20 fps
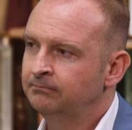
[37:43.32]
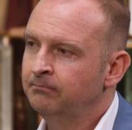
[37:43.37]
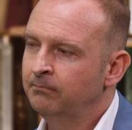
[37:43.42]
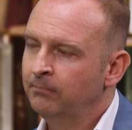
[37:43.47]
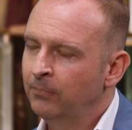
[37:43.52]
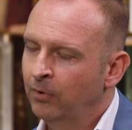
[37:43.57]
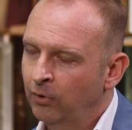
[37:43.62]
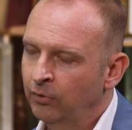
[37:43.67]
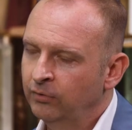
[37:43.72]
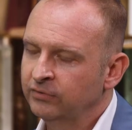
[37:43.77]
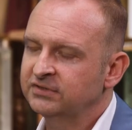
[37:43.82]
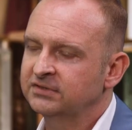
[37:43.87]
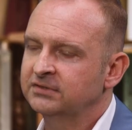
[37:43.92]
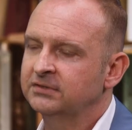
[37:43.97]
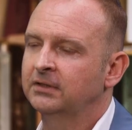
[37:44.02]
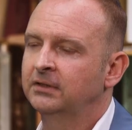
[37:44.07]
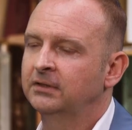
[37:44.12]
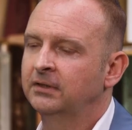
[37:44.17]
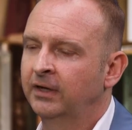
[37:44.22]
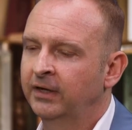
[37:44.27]

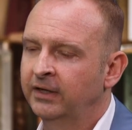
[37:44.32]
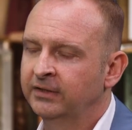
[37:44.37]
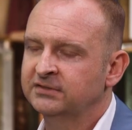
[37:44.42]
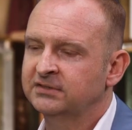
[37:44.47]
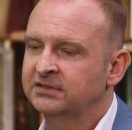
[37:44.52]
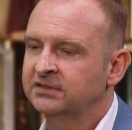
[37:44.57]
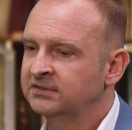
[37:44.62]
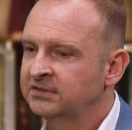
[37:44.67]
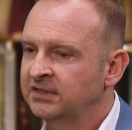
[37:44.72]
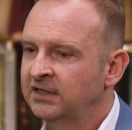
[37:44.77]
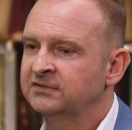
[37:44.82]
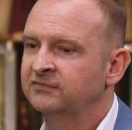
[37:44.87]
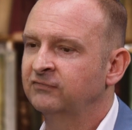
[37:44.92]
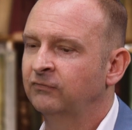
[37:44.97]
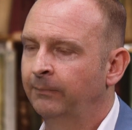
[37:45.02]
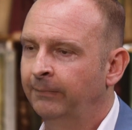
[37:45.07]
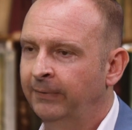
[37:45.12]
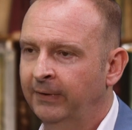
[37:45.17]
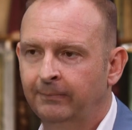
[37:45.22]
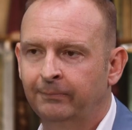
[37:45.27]
Most
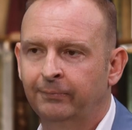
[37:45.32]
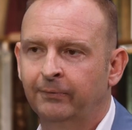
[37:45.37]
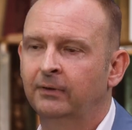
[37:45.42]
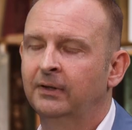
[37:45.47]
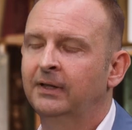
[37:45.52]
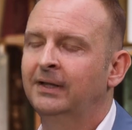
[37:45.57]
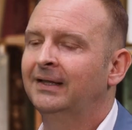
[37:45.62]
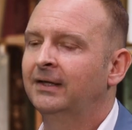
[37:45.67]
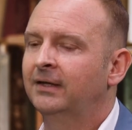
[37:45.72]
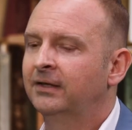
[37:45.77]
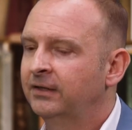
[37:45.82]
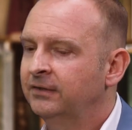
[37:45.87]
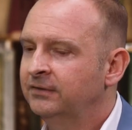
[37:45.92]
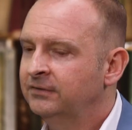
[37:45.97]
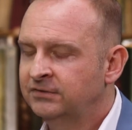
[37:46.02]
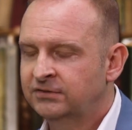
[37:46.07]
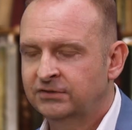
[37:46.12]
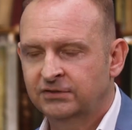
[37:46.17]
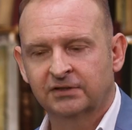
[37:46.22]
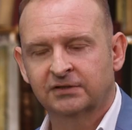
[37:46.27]
unsuccessful people
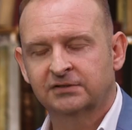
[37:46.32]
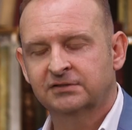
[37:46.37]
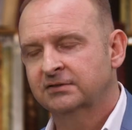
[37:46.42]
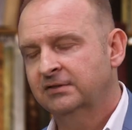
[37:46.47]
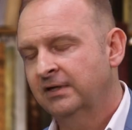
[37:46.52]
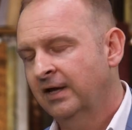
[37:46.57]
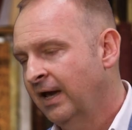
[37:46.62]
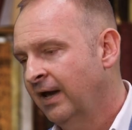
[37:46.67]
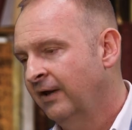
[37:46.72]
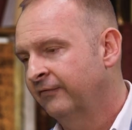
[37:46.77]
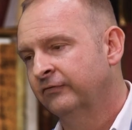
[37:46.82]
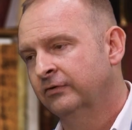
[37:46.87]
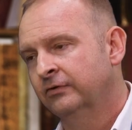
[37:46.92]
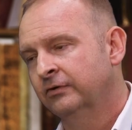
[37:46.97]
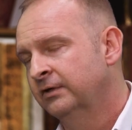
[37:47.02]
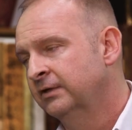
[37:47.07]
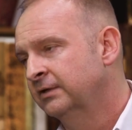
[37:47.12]
just have good